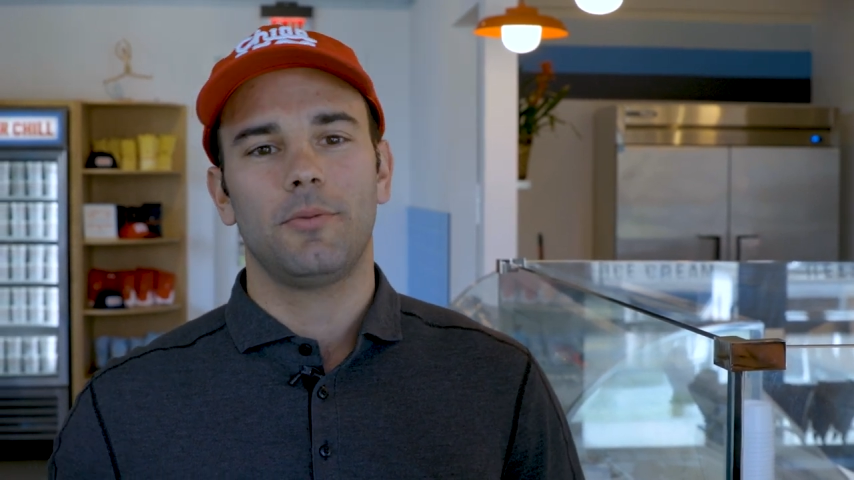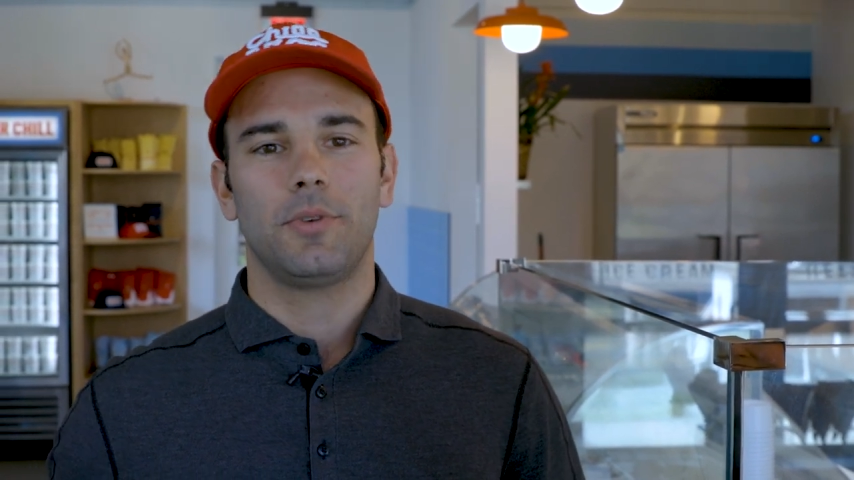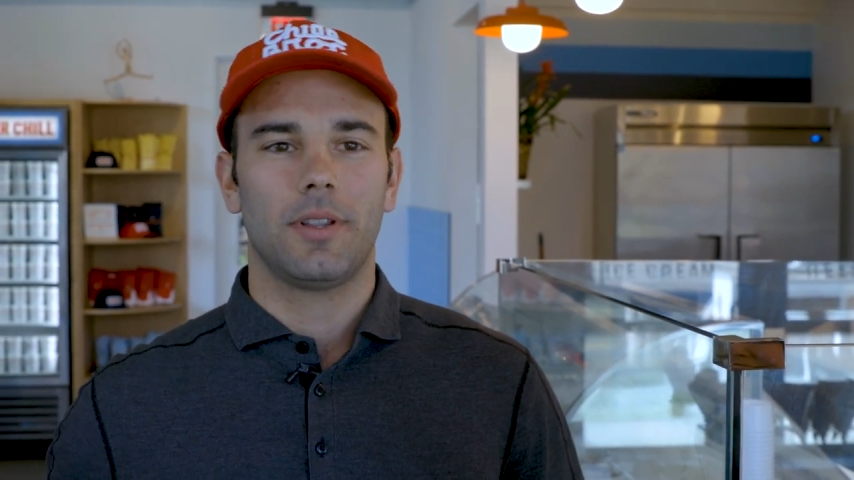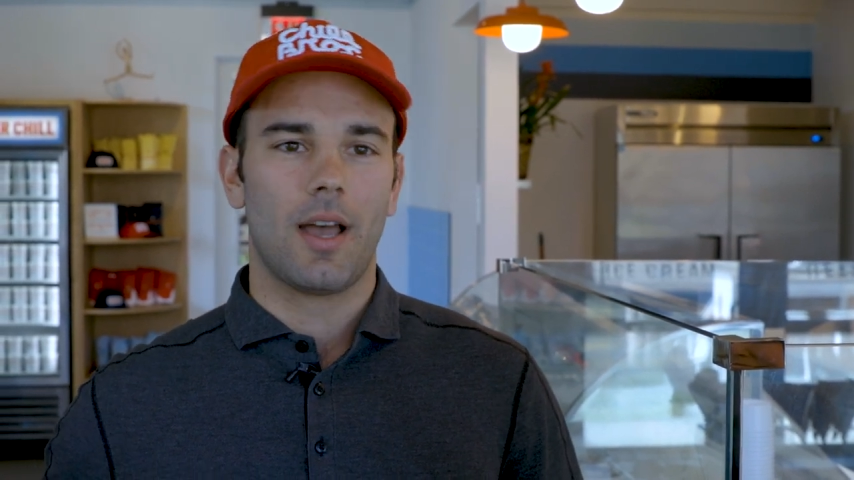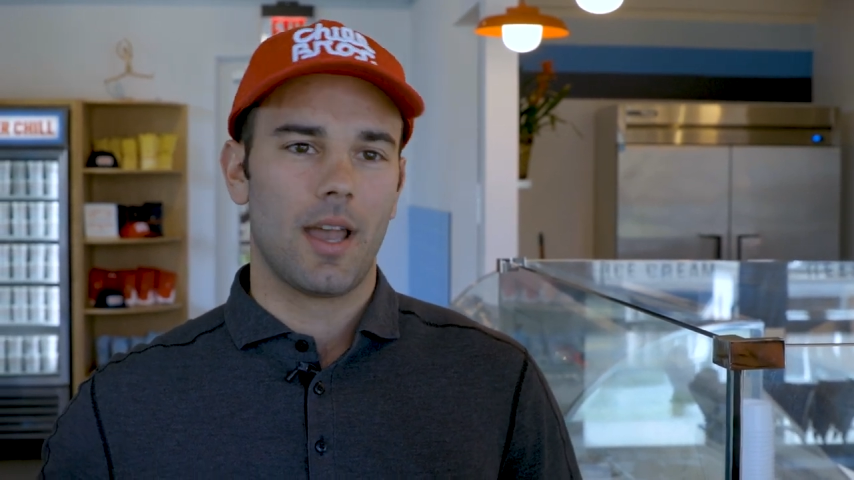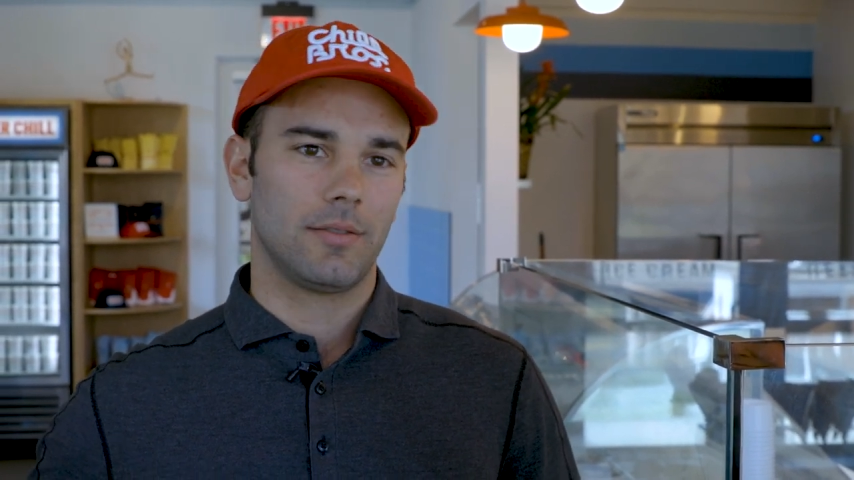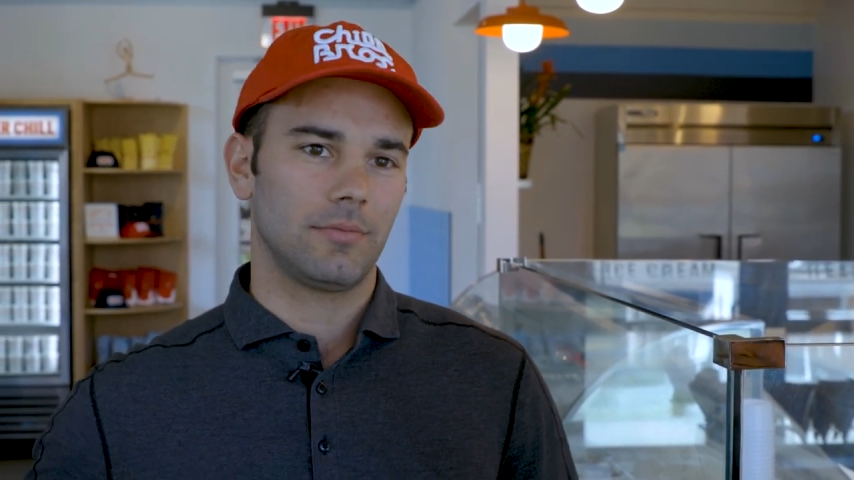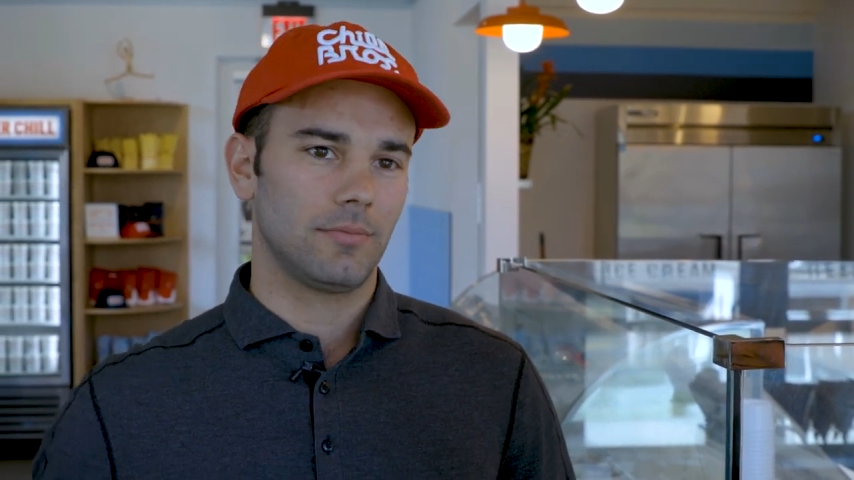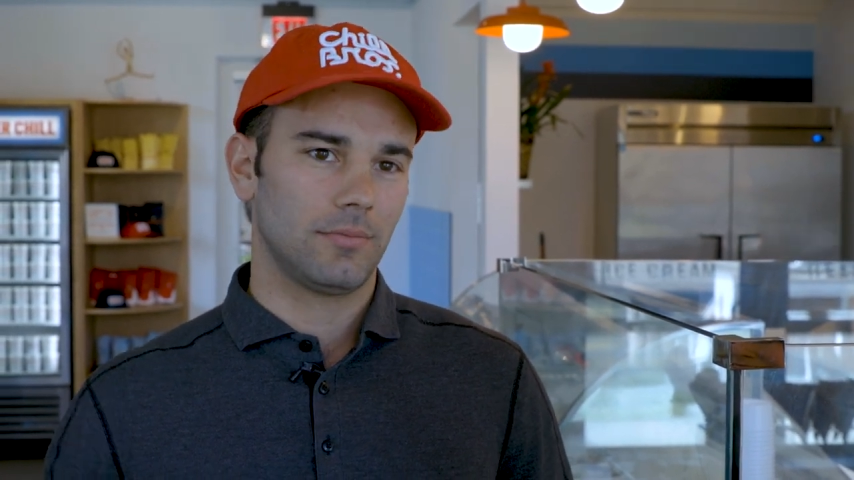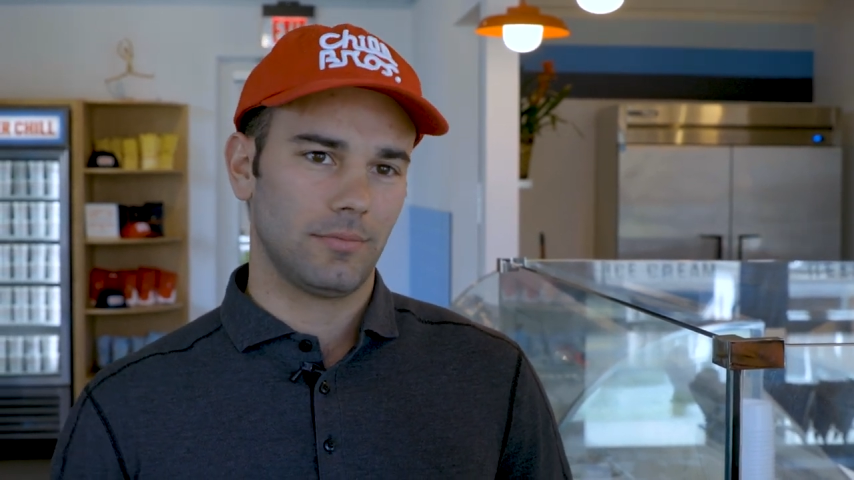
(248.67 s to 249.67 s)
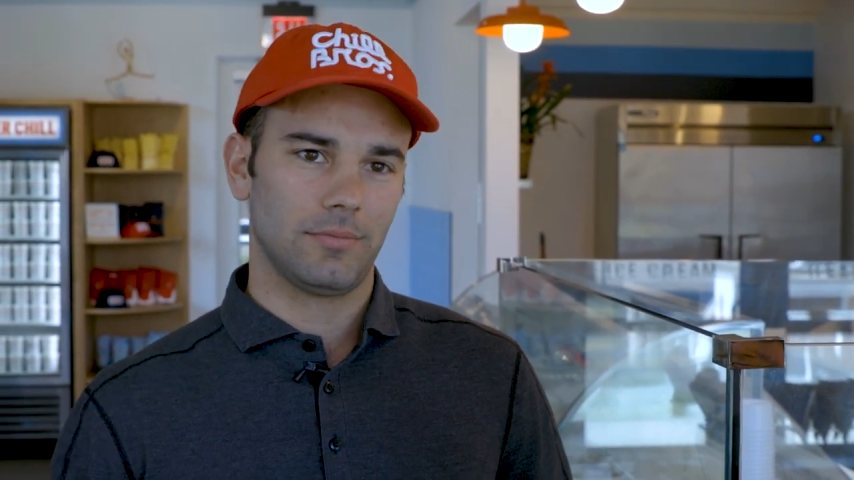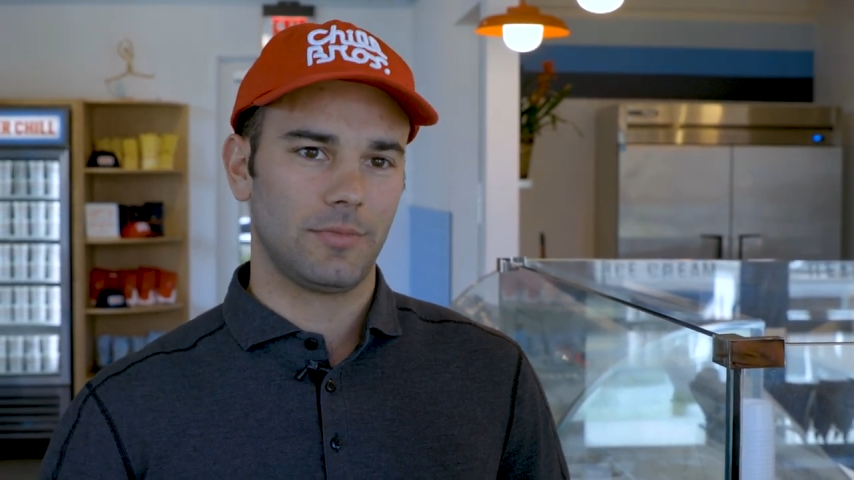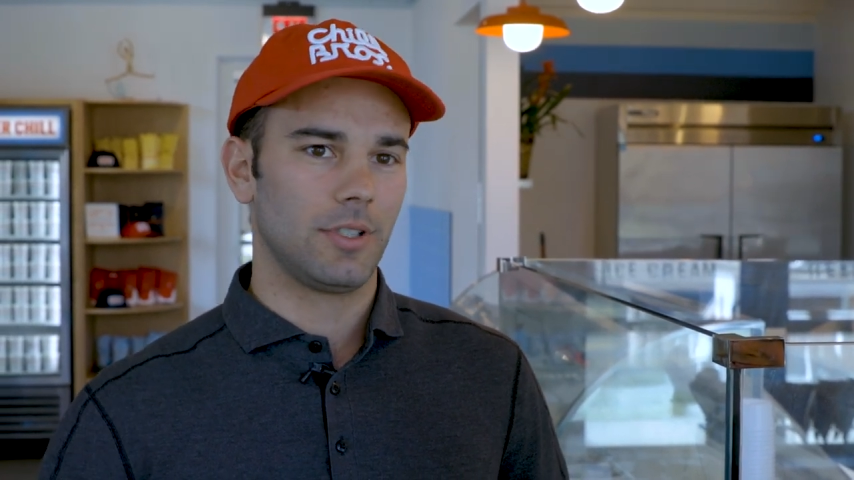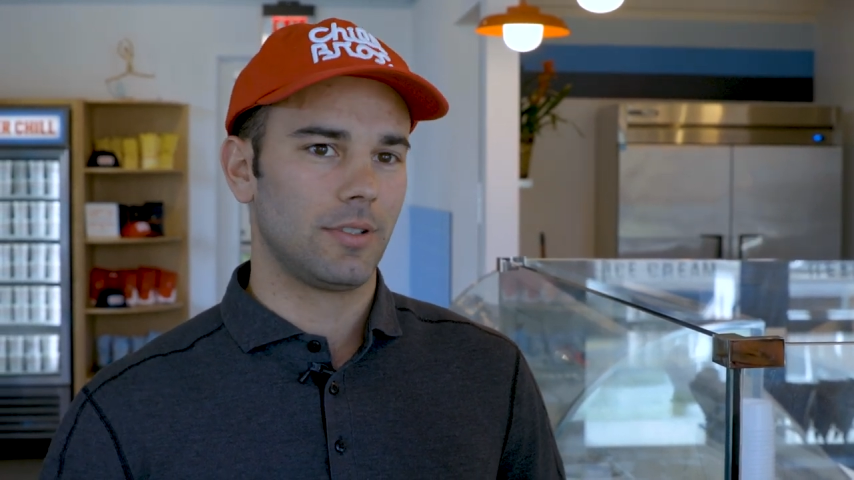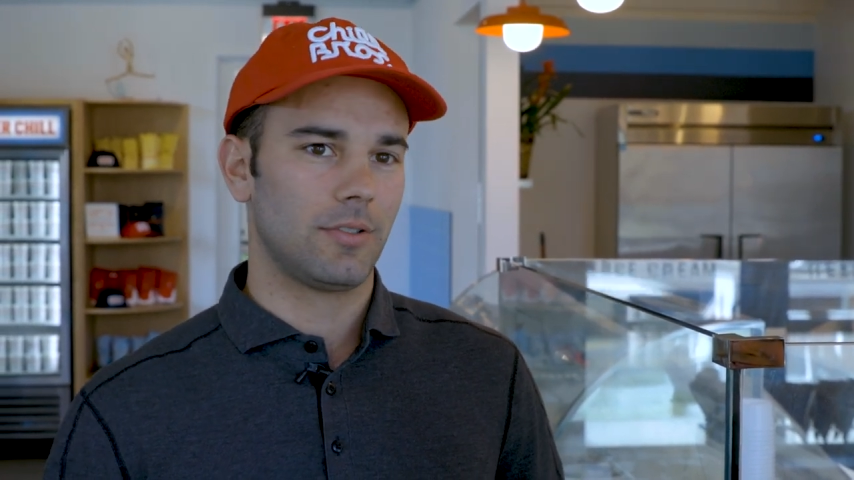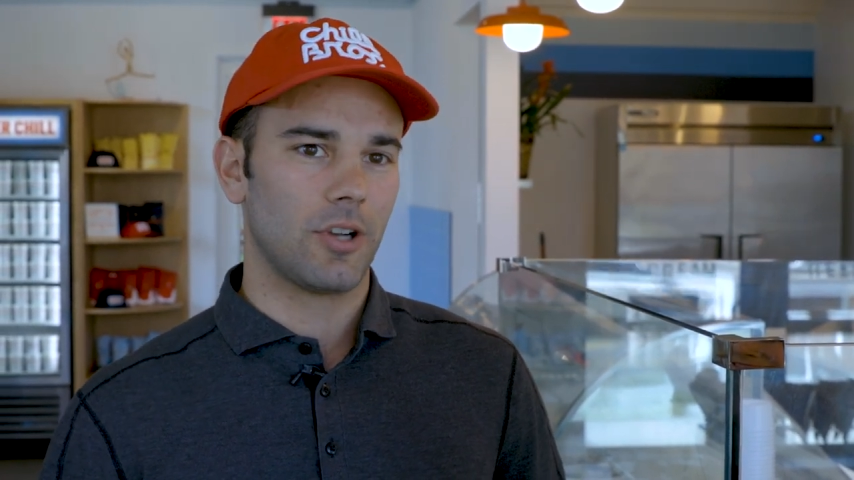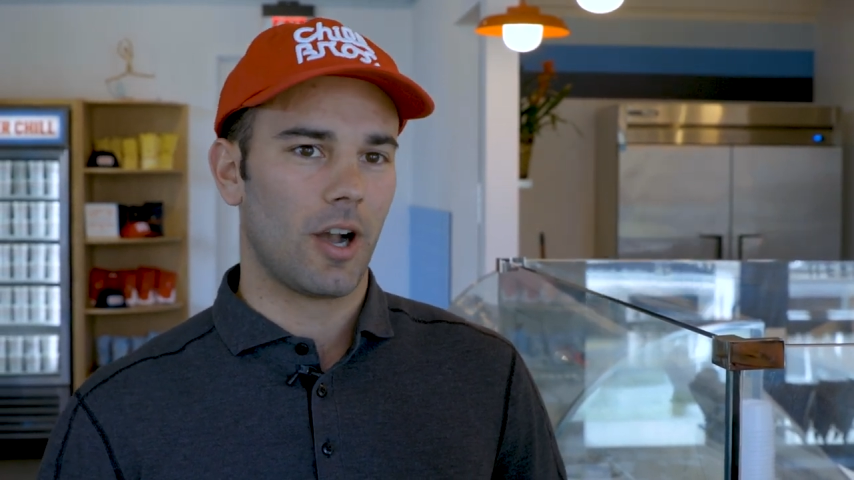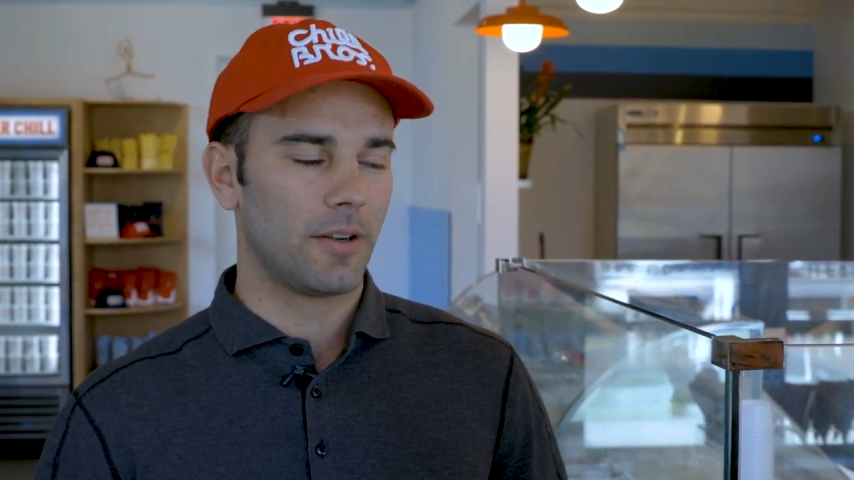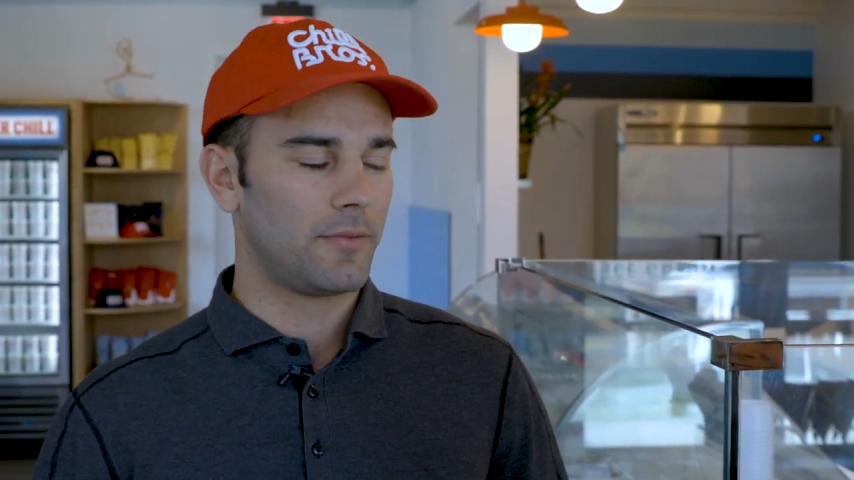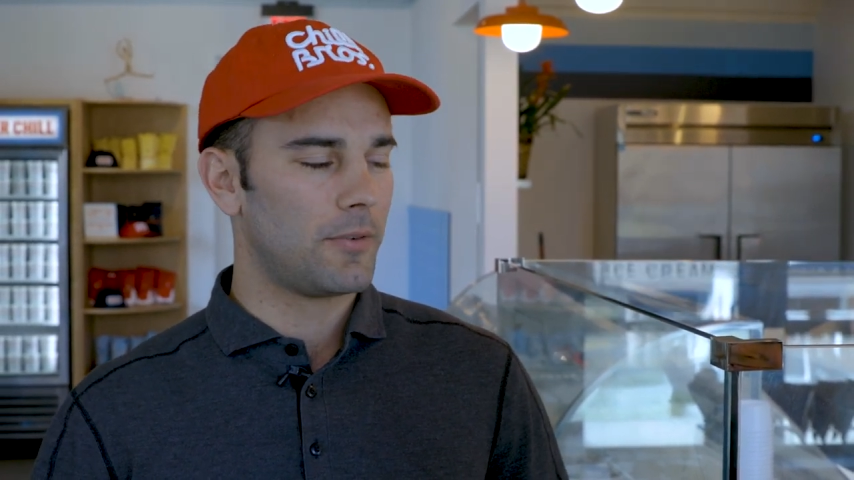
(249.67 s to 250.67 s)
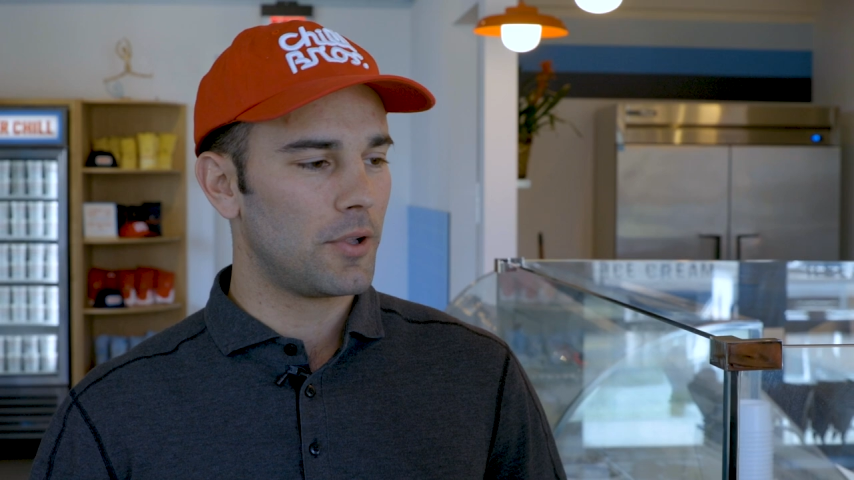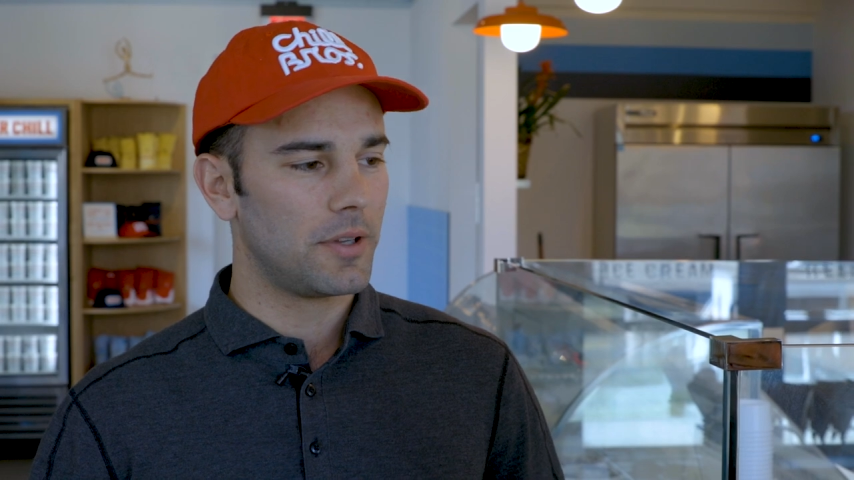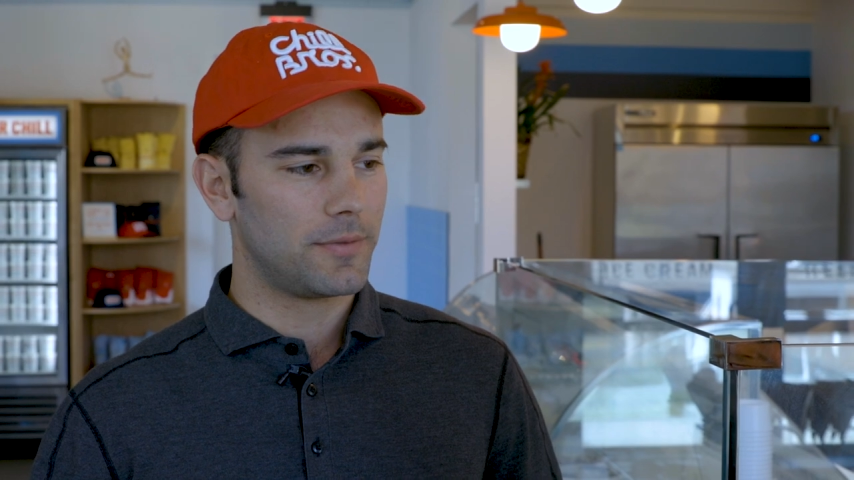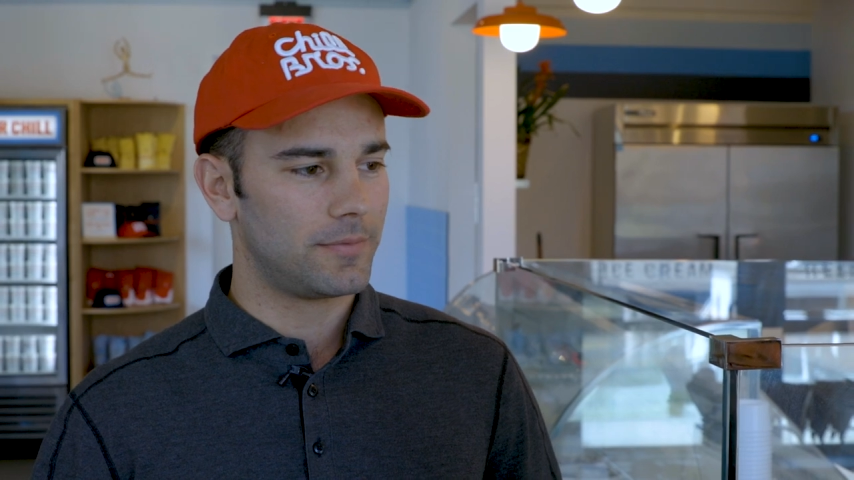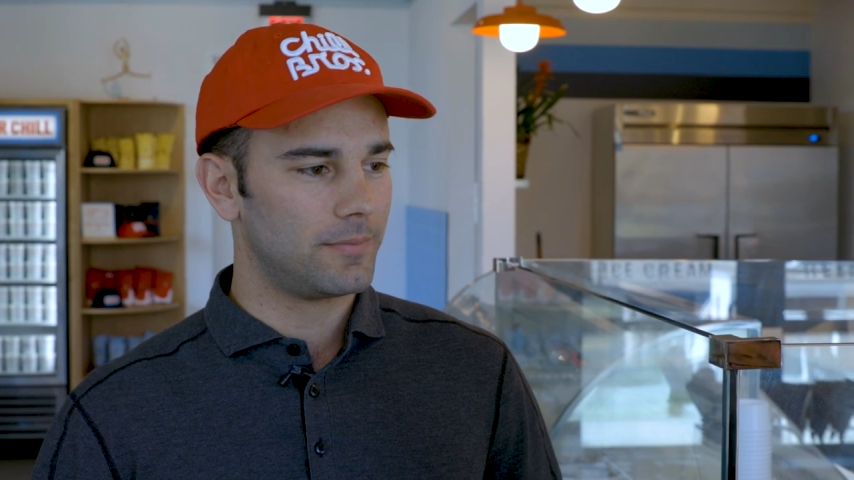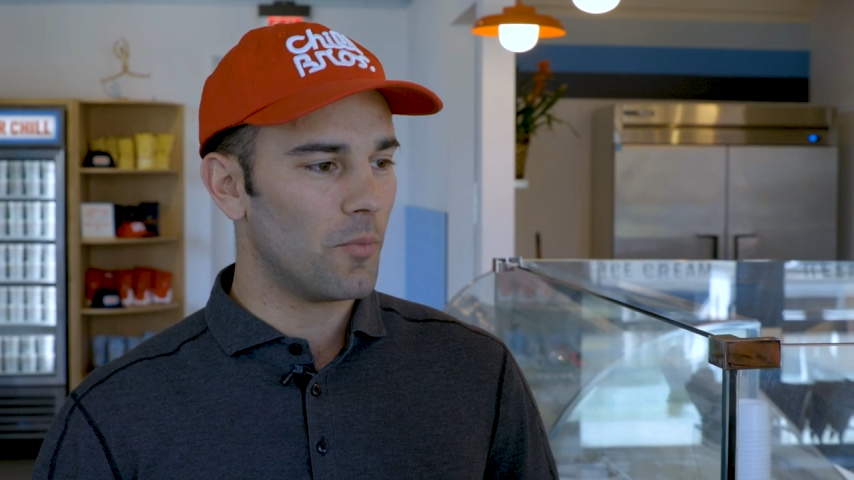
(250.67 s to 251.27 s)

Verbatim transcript: we like just chock it full of